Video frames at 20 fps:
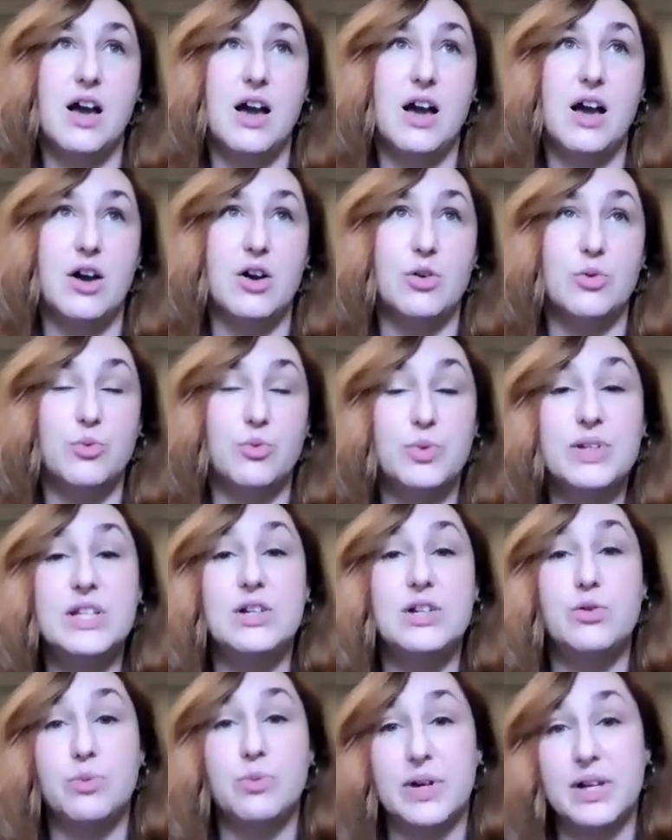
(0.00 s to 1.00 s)
a really
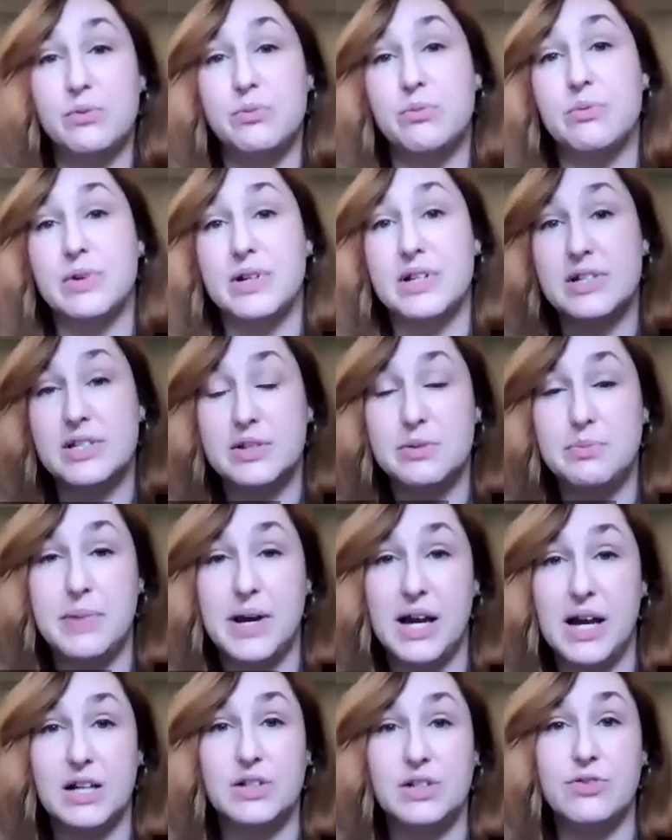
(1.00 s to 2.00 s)
great
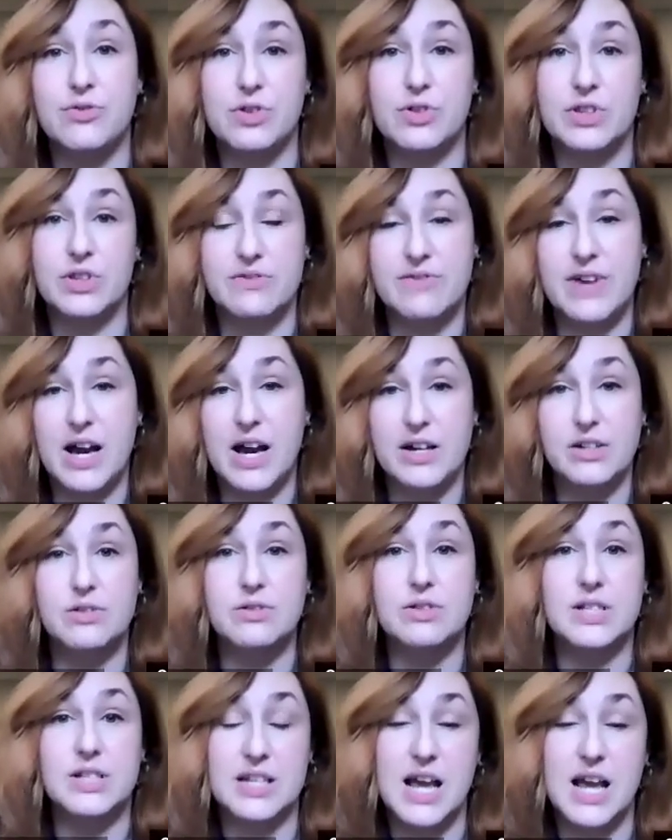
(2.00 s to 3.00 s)
respect for the
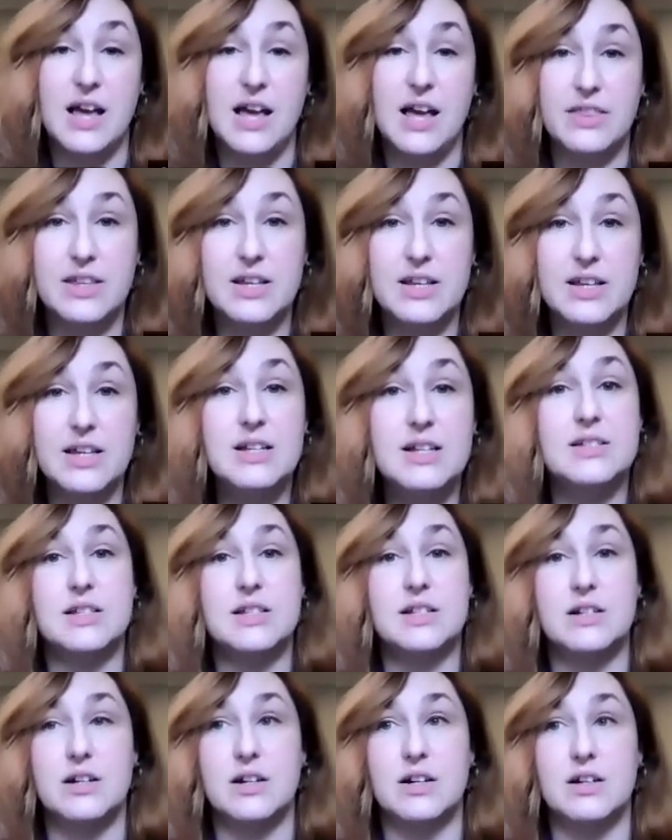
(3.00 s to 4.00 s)
values and ethics that
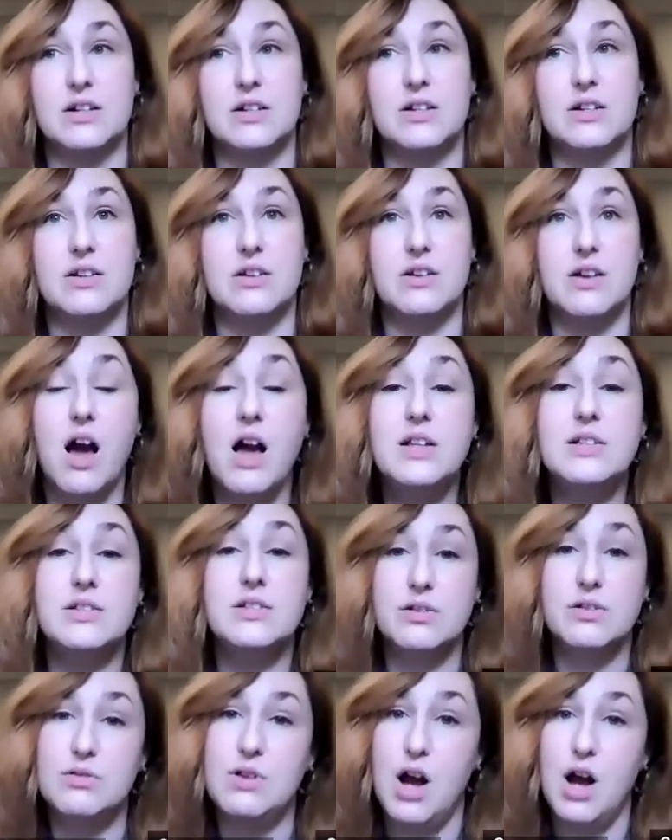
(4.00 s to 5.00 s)
are not
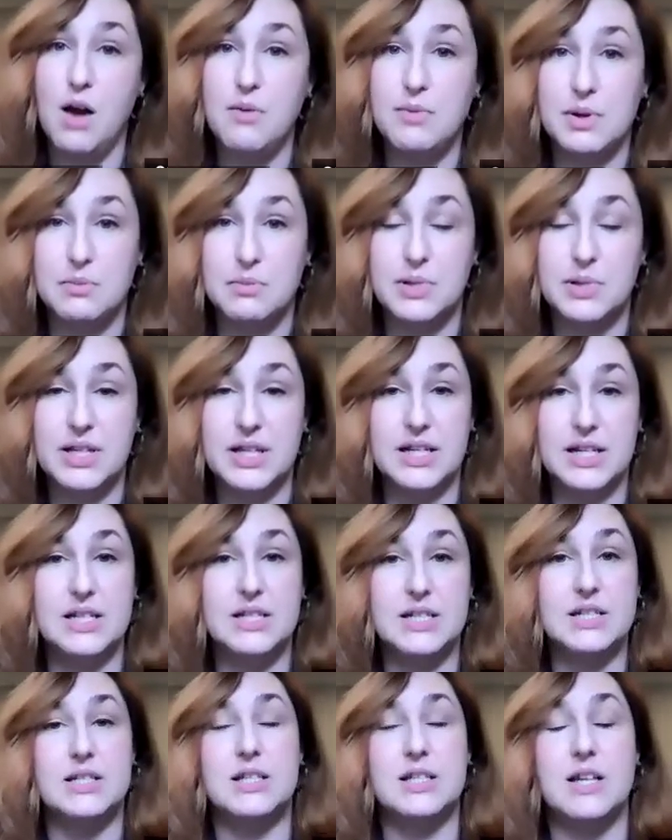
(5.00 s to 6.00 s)
so
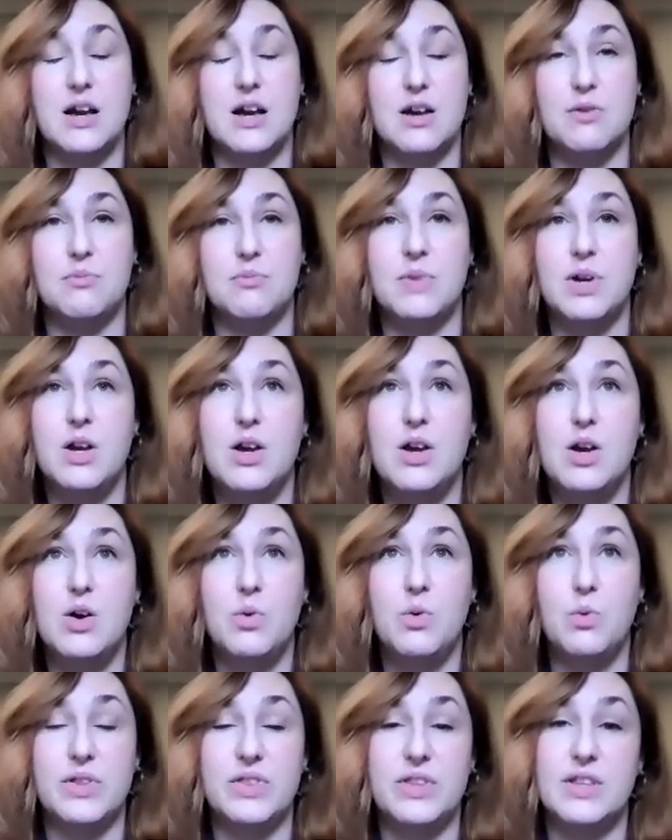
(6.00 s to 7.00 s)
commonplace
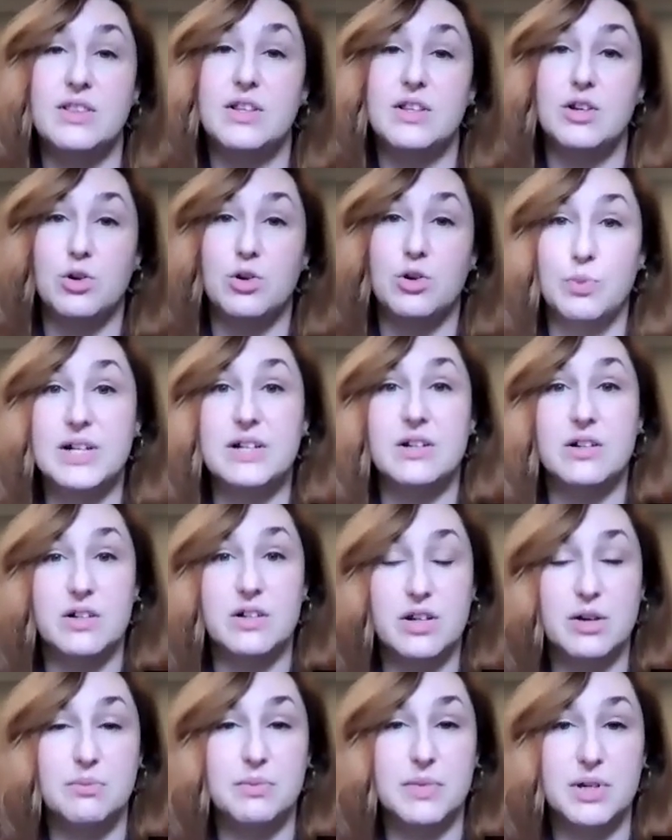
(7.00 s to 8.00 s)
within the greater
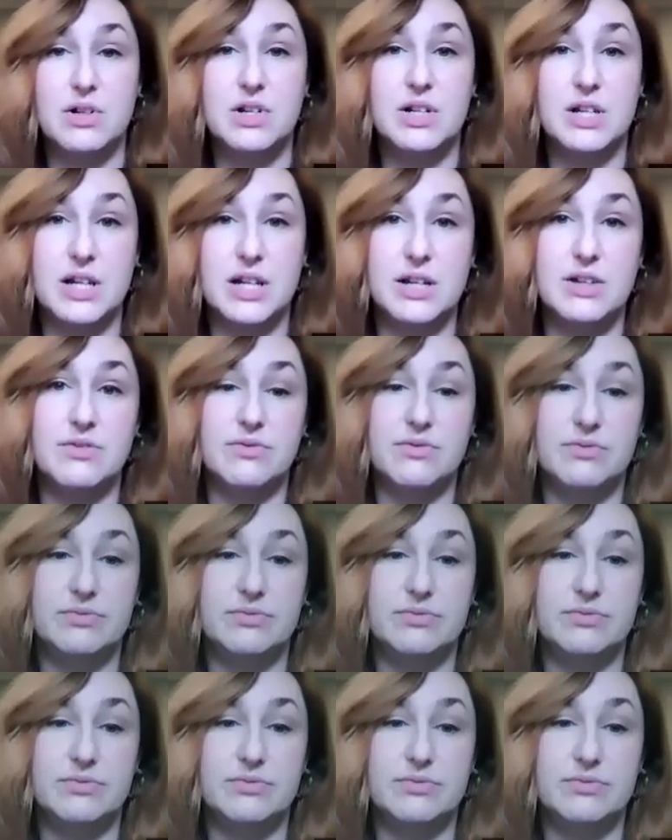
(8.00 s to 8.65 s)
community.